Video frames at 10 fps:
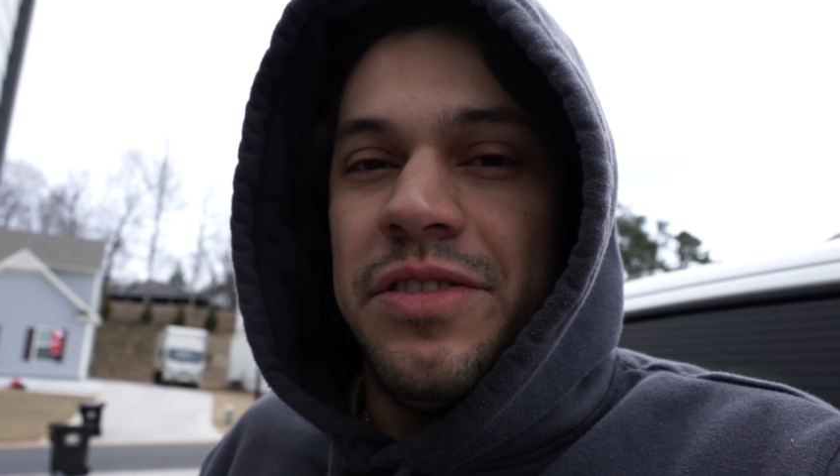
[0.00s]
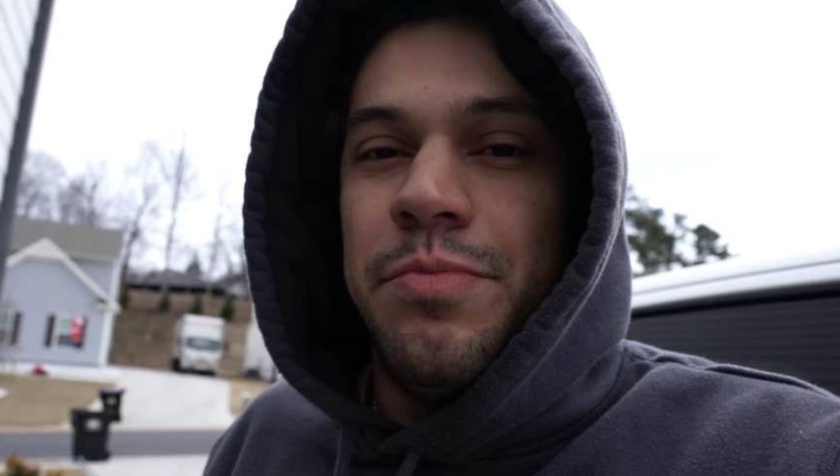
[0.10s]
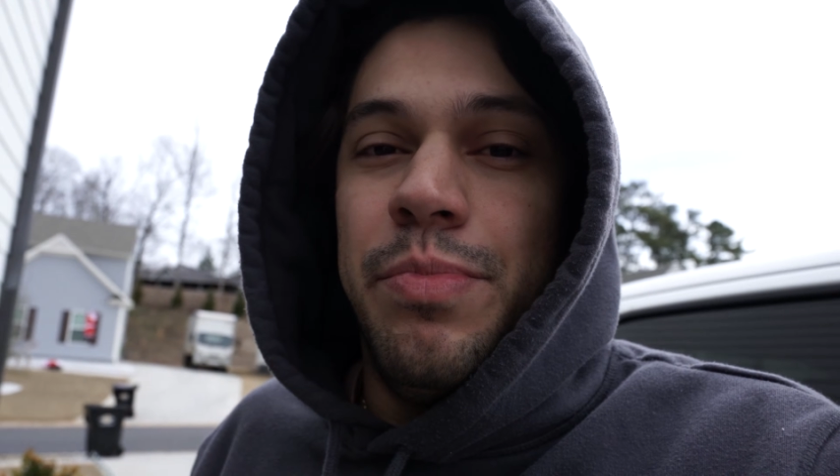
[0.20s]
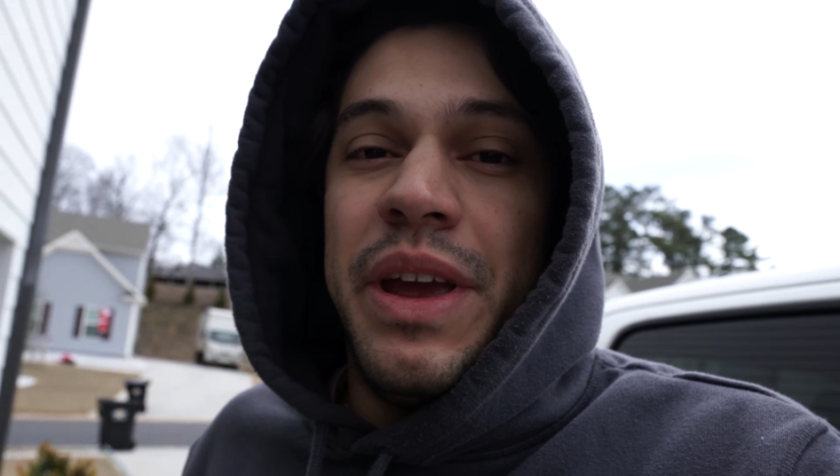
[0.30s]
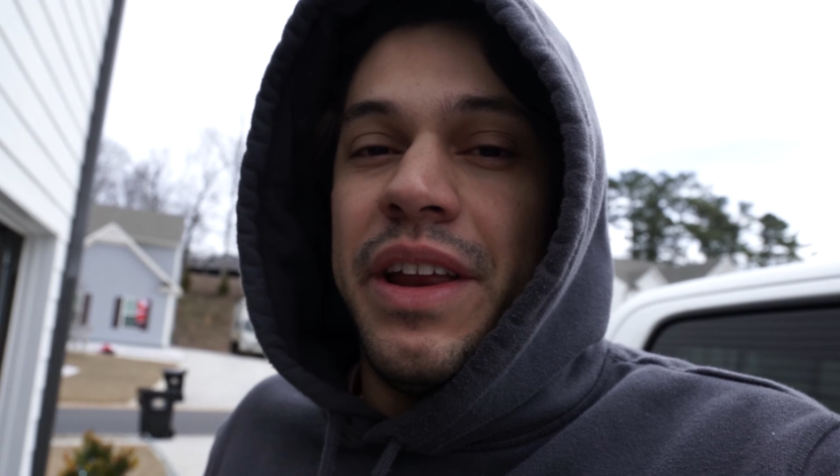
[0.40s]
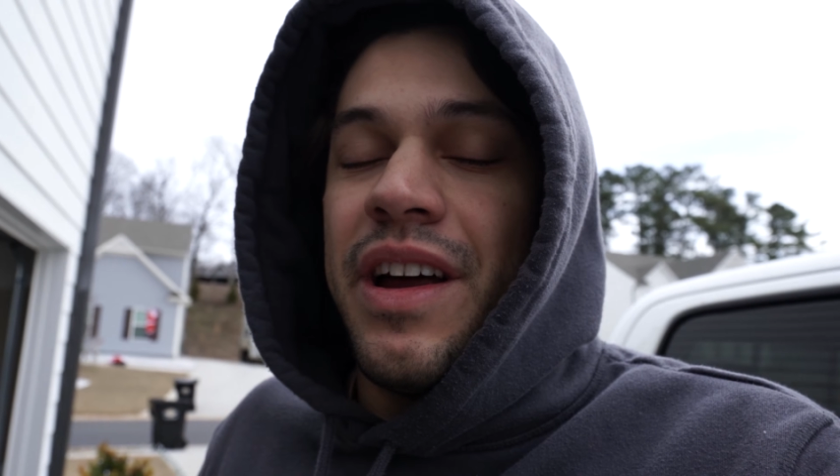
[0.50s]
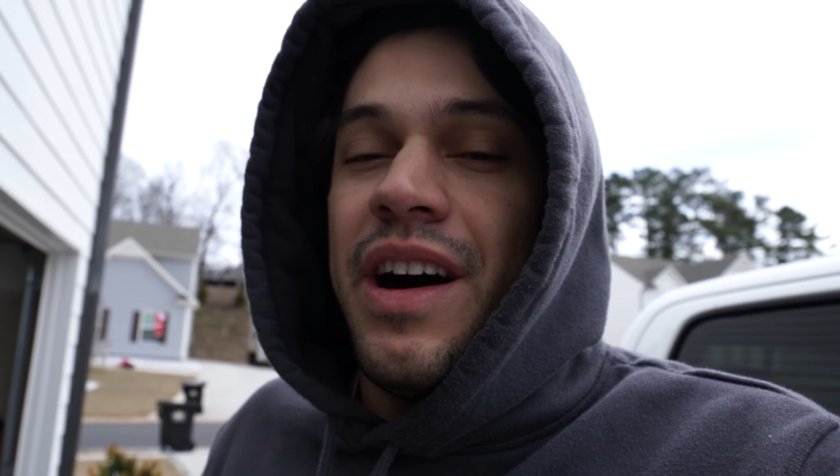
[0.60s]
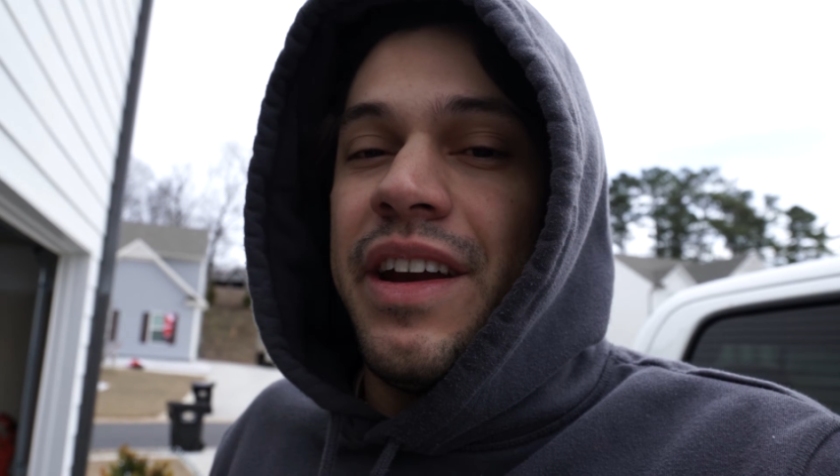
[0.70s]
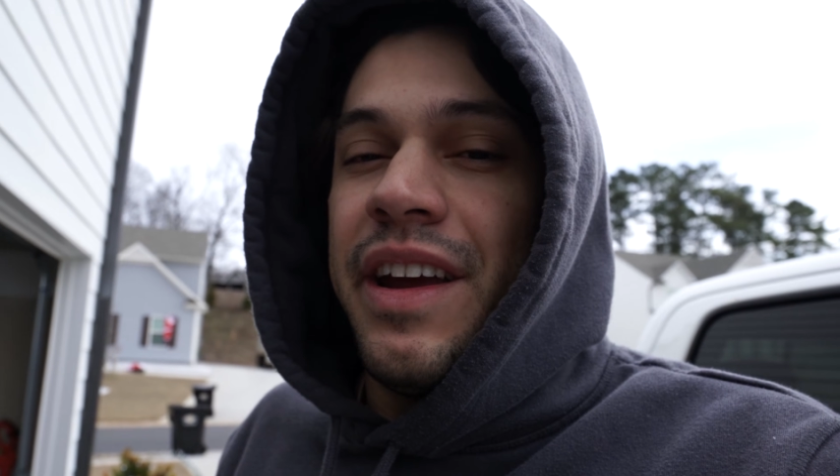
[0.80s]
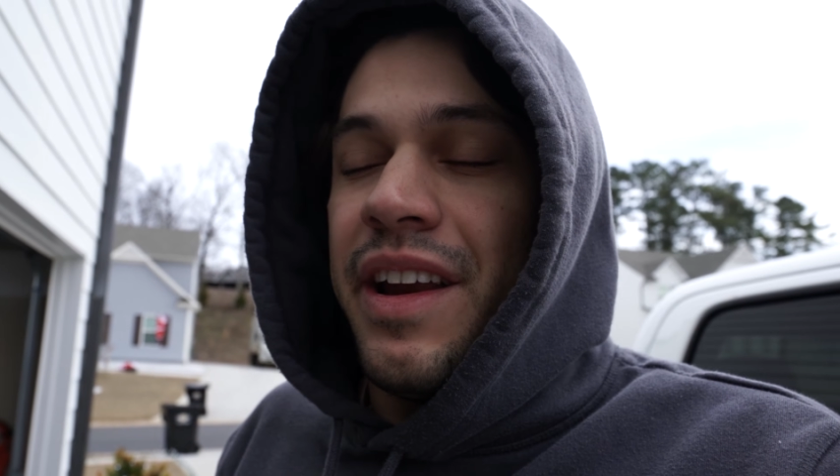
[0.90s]
just beating
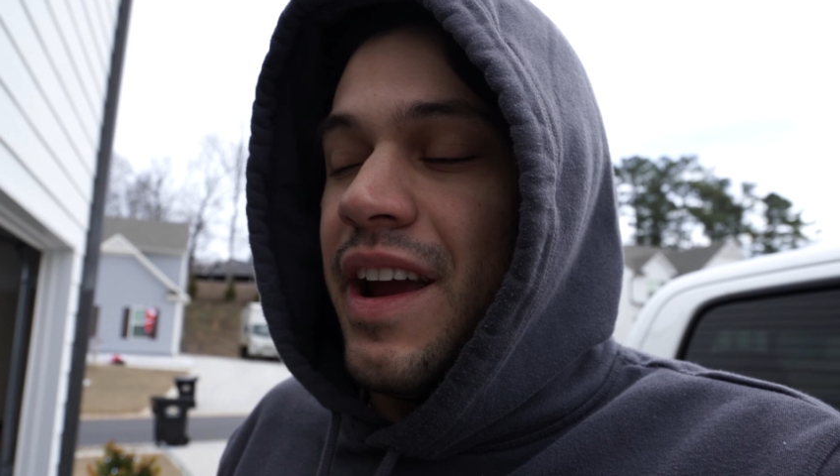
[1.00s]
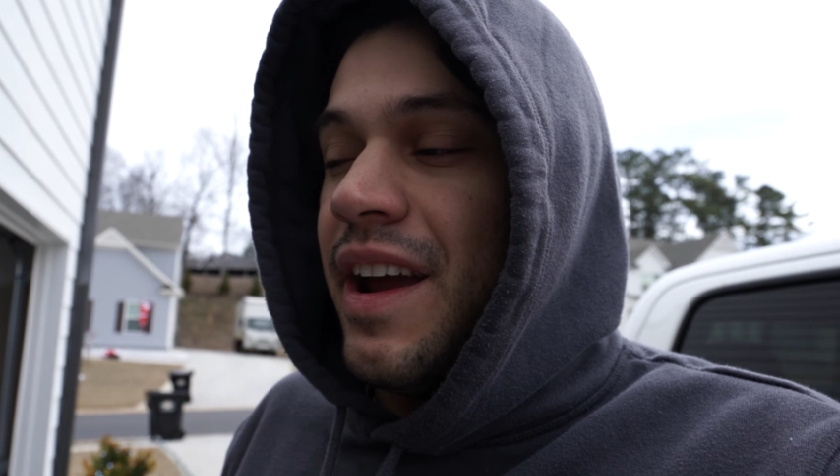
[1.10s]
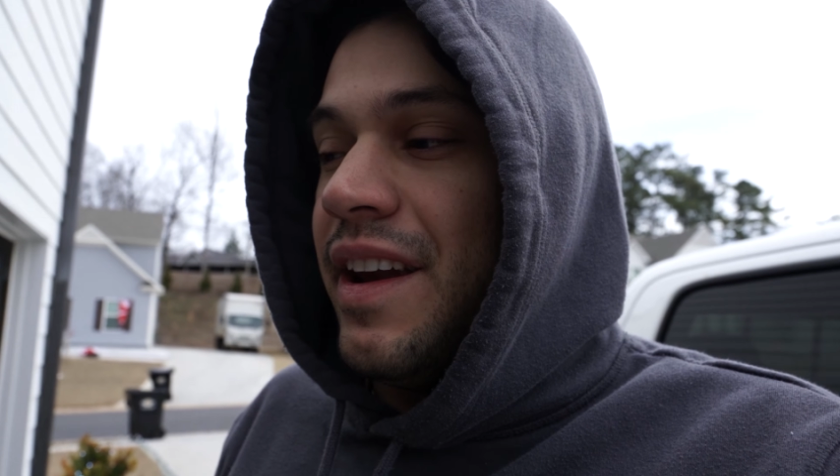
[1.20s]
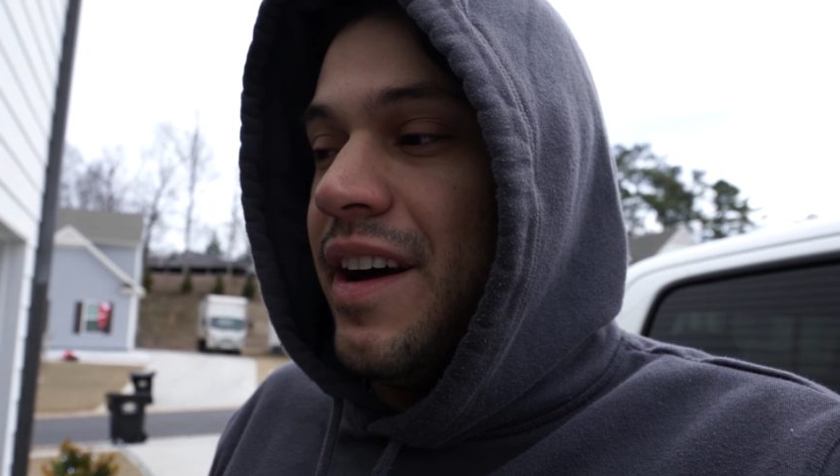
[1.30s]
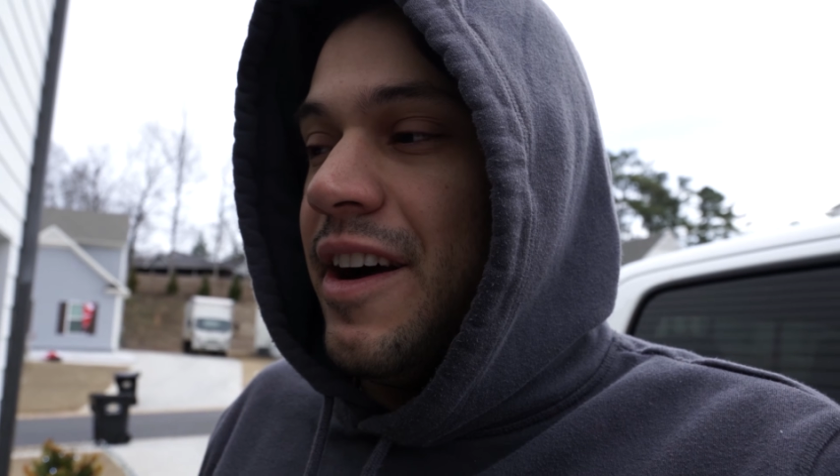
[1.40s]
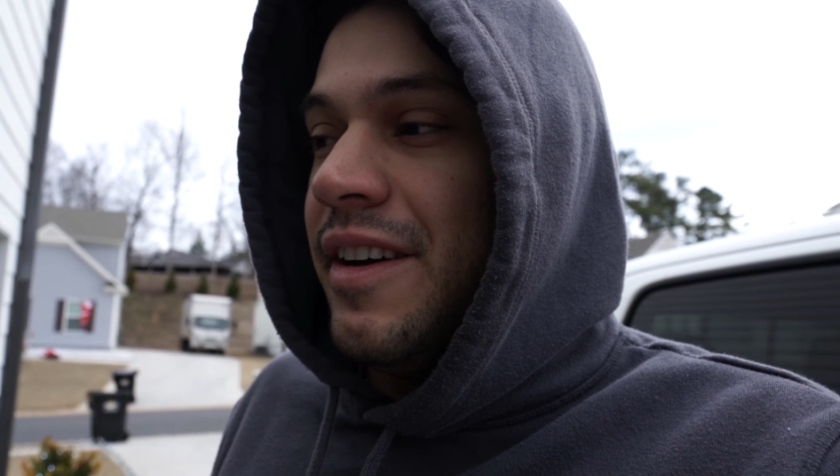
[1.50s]
on it and